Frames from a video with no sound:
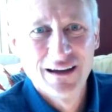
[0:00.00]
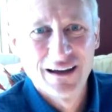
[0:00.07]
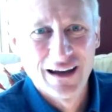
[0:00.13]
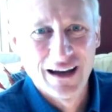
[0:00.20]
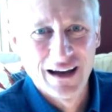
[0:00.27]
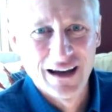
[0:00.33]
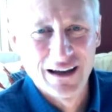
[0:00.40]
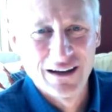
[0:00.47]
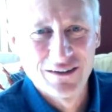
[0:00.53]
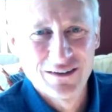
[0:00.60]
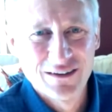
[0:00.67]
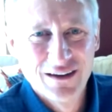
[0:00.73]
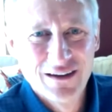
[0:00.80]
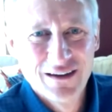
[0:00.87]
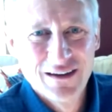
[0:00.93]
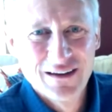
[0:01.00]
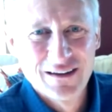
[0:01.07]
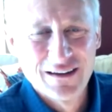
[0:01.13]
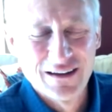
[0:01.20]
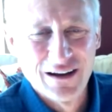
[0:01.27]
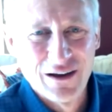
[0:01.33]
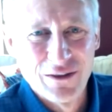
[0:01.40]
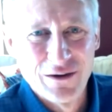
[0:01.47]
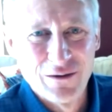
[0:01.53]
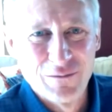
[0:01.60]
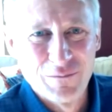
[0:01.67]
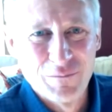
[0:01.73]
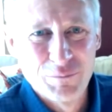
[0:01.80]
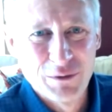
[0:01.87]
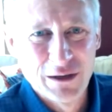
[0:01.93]
And you know,
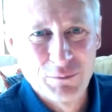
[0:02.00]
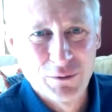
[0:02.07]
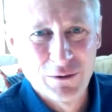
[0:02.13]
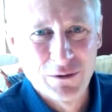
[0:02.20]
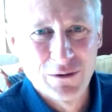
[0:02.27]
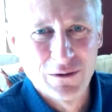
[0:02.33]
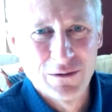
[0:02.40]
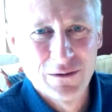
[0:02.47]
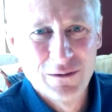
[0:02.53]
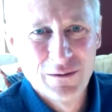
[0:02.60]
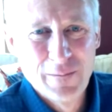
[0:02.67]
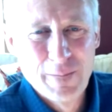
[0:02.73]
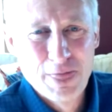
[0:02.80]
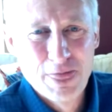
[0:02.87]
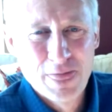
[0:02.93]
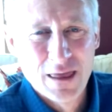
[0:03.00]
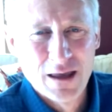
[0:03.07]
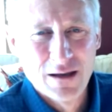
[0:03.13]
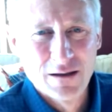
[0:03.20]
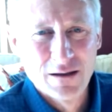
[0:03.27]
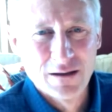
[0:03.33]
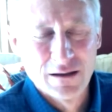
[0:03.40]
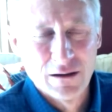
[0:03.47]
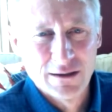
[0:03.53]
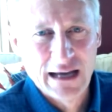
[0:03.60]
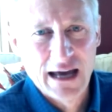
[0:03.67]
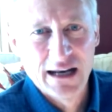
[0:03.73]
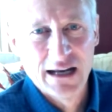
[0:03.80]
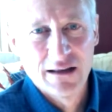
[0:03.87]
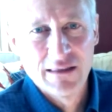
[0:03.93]
there people, you know,
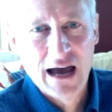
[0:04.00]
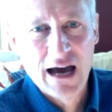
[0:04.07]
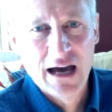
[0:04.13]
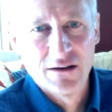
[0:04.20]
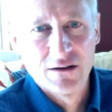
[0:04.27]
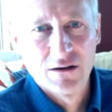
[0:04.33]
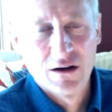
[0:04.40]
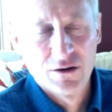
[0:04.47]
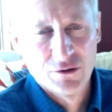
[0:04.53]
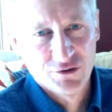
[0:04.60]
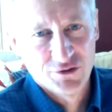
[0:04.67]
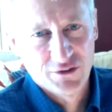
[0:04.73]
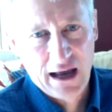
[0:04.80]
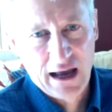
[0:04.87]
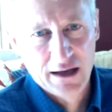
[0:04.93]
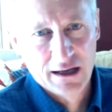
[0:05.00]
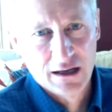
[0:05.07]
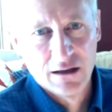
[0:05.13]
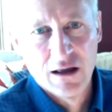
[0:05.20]
getting that understanding and